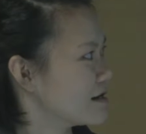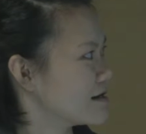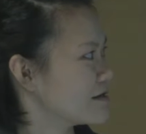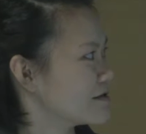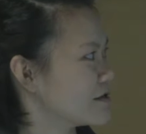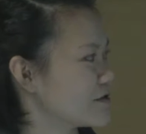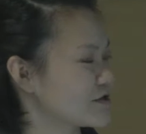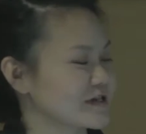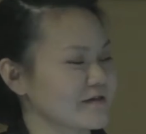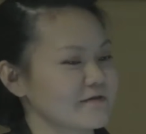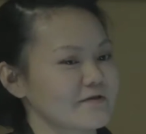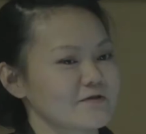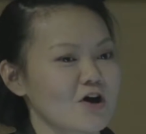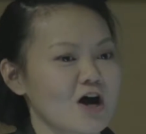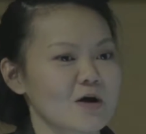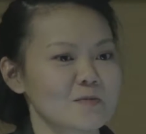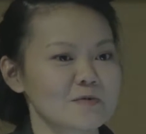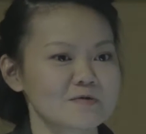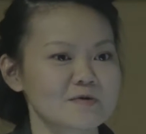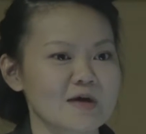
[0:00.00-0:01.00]
There's a
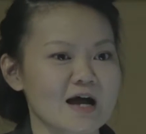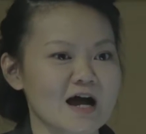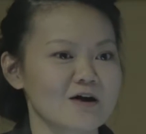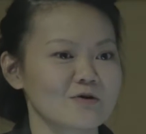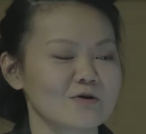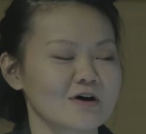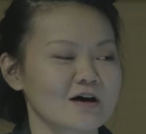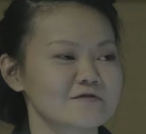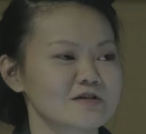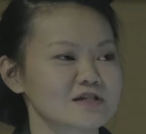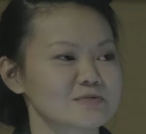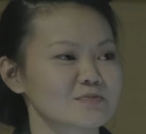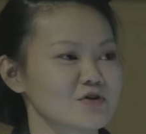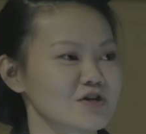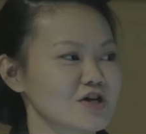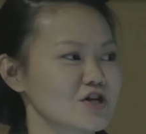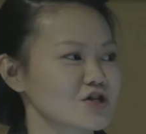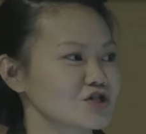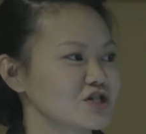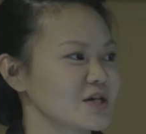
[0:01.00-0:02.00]
phenomenon now of just
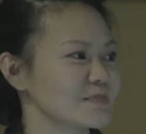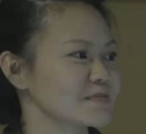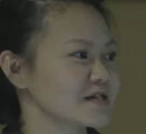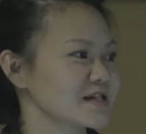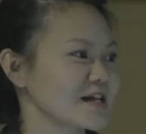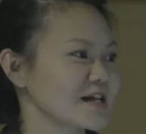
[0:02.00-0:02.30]
putting chips in